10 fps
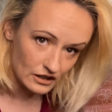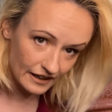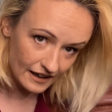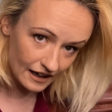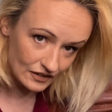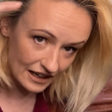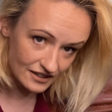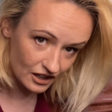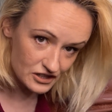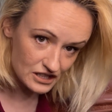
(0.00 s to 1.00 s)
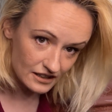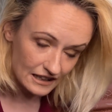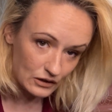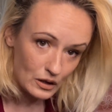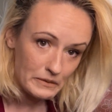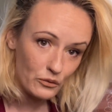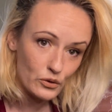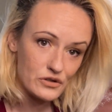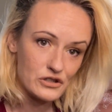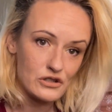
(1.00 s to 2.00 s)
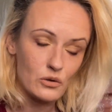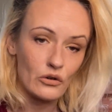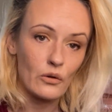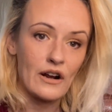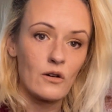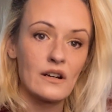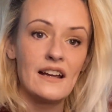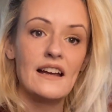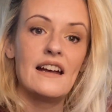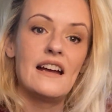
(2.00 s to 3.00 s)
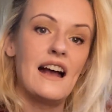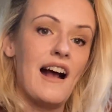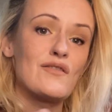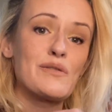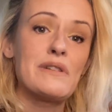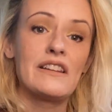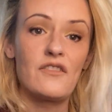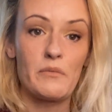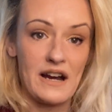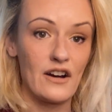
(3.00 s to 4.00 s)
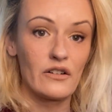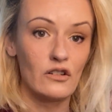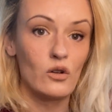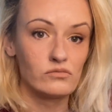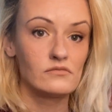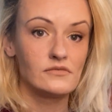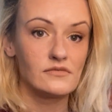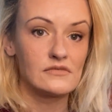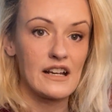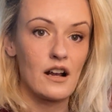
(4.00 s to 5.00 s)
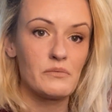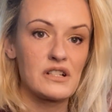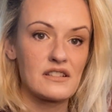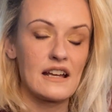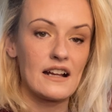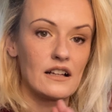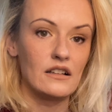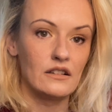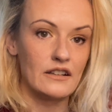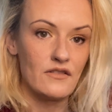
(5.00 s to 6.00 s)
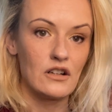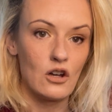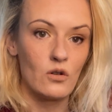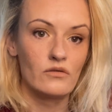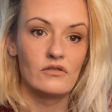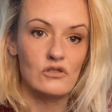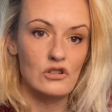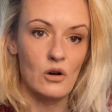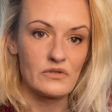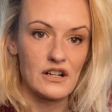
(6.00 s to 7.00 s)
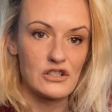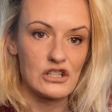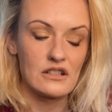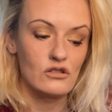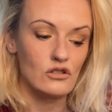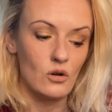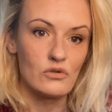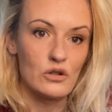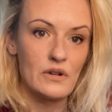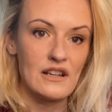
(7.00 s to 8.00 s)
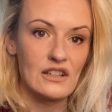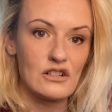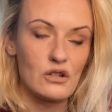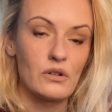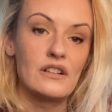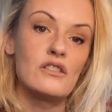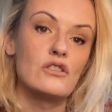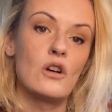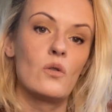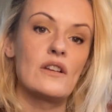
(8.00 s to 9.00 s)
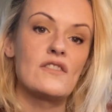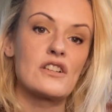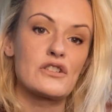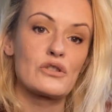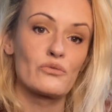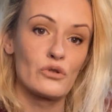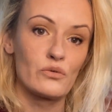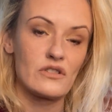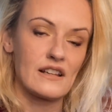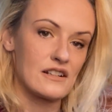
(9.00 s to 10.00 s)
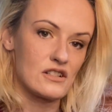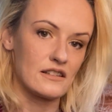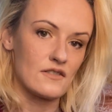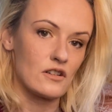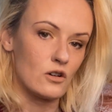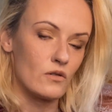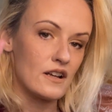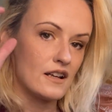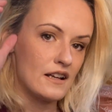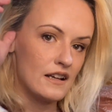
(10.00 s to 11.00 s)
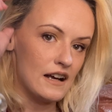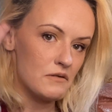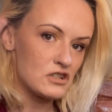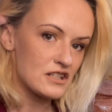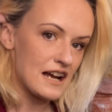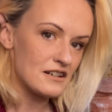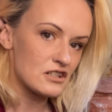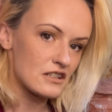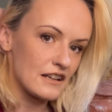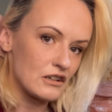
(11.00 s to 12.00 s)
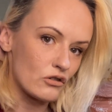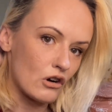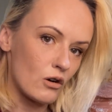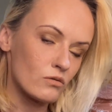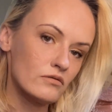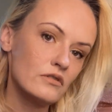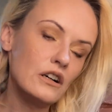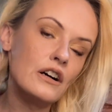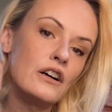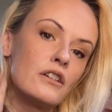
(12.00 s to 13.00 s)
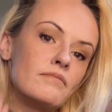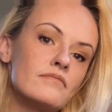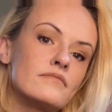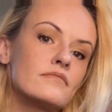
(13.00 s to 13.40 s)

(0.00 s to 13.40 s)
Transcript: Like, I'm not touching it. That's why my roots are so grown out. I've just been leaving my hair alone. Like, I'm just like, leave it alone. Don't touch it. Don't do anything to it. Don't even touch your roots. Like, just leave it alone. I'm just kind of just letting it grow. Um,